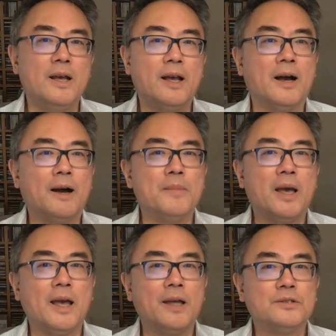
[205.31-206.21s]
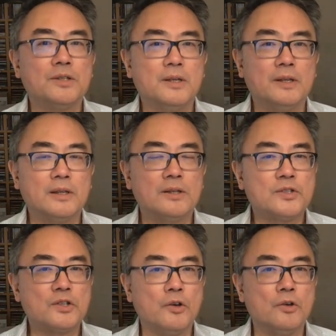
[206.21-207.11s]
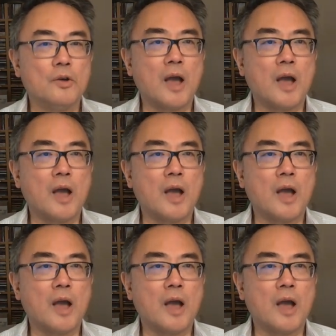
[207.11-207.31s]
And so